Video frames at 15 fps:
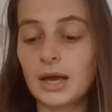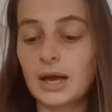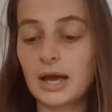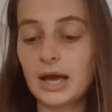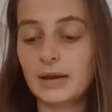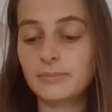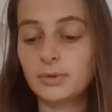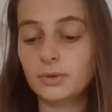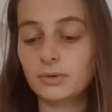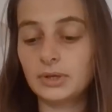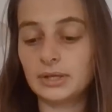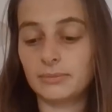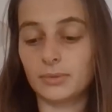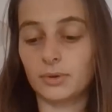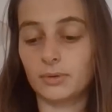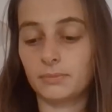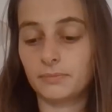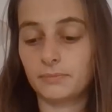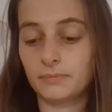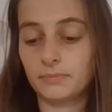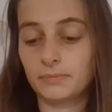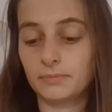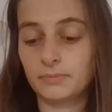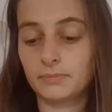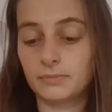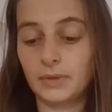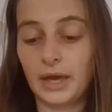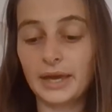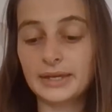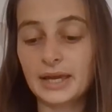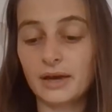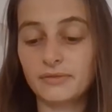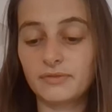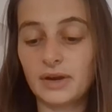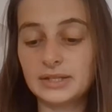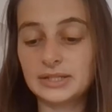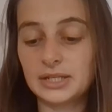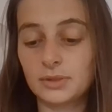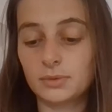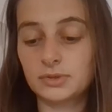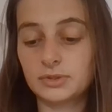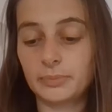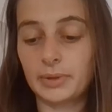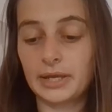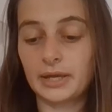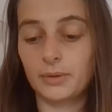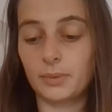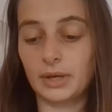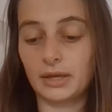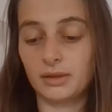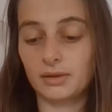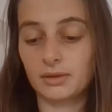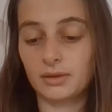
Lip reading: I'm lonely, Mum. I can't find anyone to play with.